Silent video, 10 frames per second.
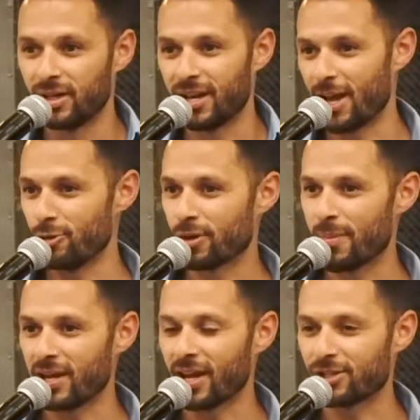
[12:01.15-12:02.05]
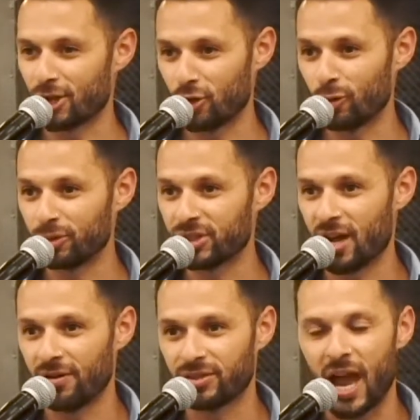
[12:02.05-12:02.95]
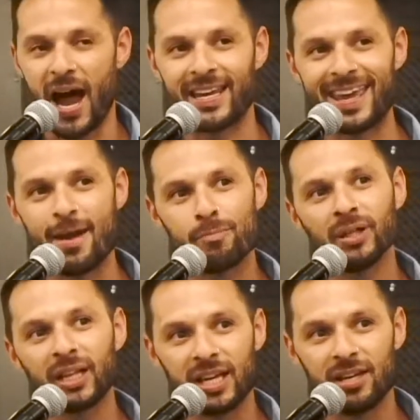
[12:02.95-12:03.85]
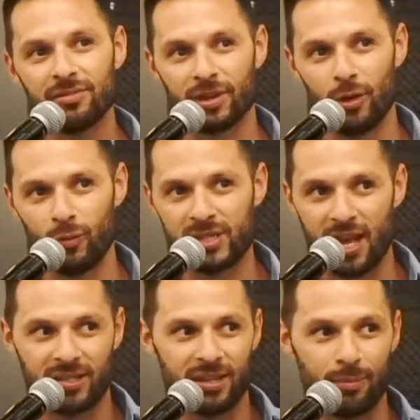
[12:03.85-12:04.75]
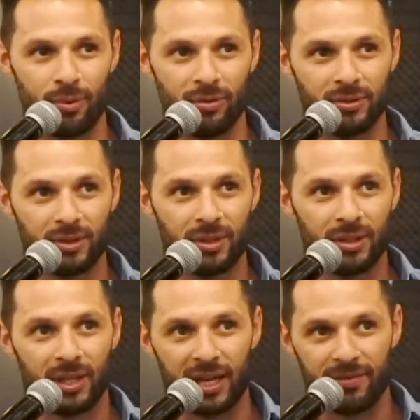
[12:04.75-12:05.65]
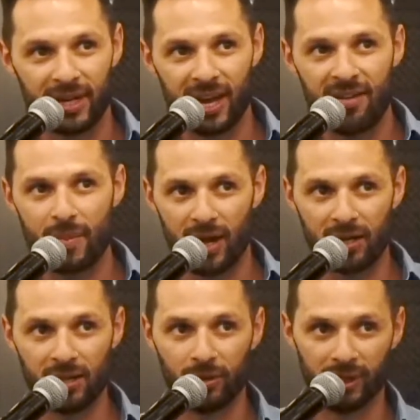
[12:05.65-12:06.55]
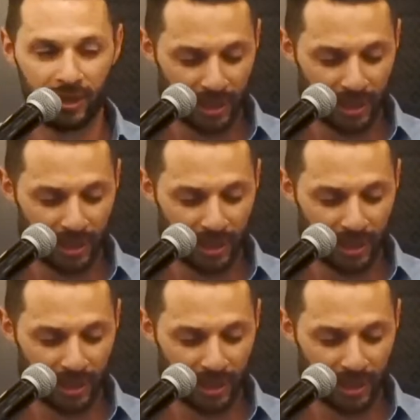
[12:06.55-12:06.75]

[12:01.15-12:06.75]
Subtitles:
now you can make executable stubs. I can't believe it was that simple, that even a caveman could do it.